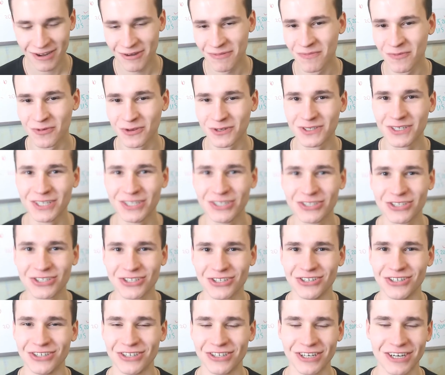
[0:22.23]

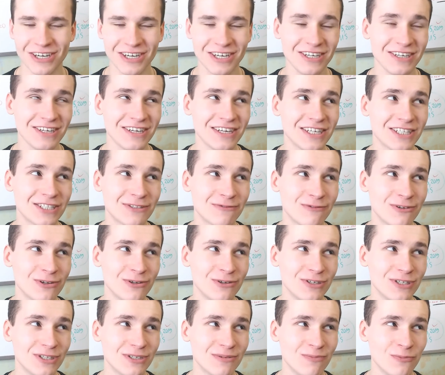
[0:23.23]
musicianer. English
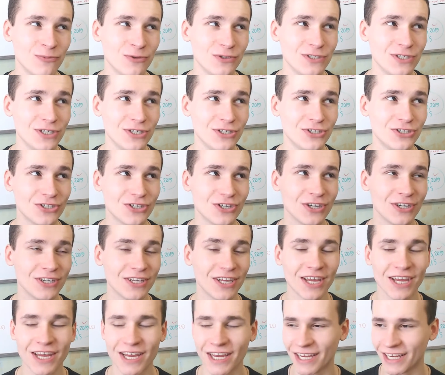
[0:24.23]
fluent musician
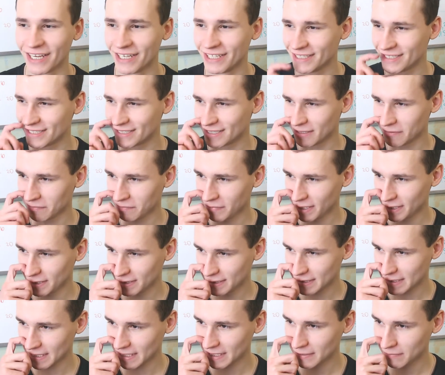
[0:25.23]
is
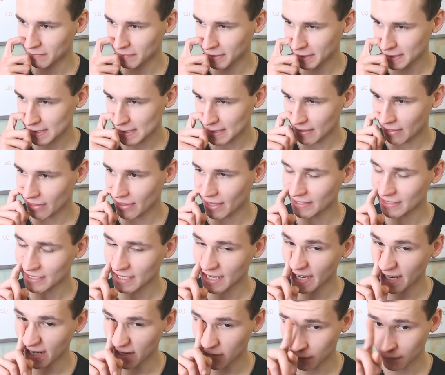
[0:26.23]
means it means that
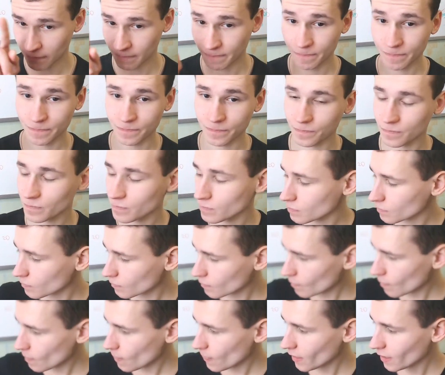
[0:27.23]
I
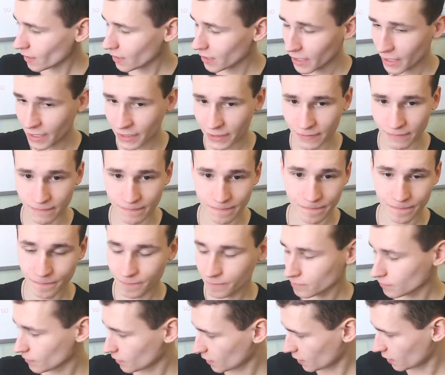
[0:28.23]
can
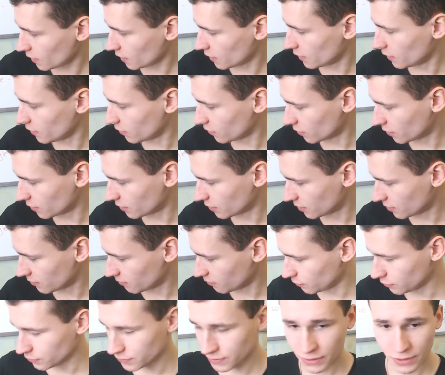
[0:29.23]
learn
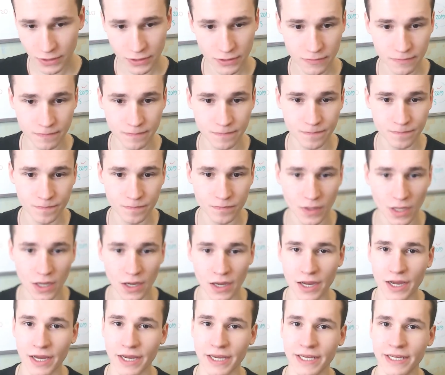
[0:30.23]
music.
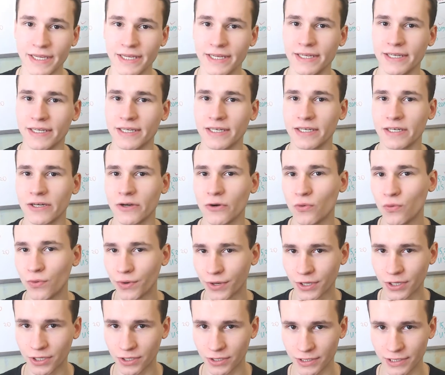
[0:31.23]
I
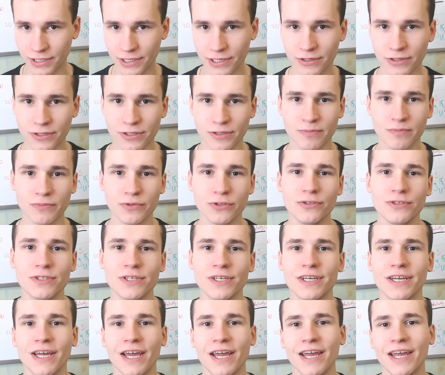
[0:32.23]
will learn
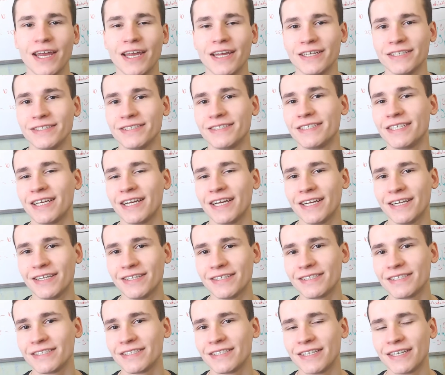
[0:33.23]
music and
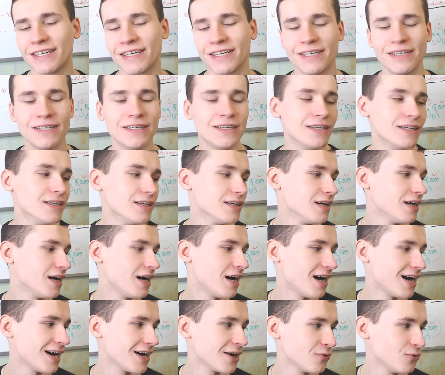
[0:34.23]
also uh,
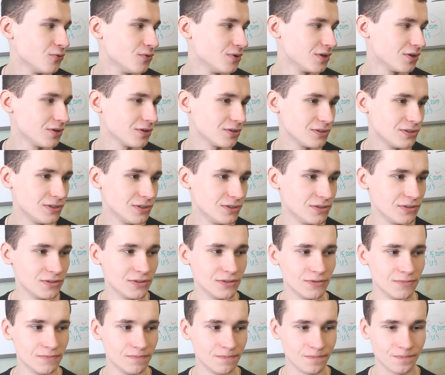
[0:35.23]
I will
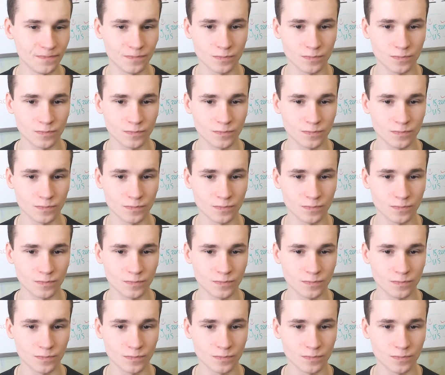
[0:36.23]
do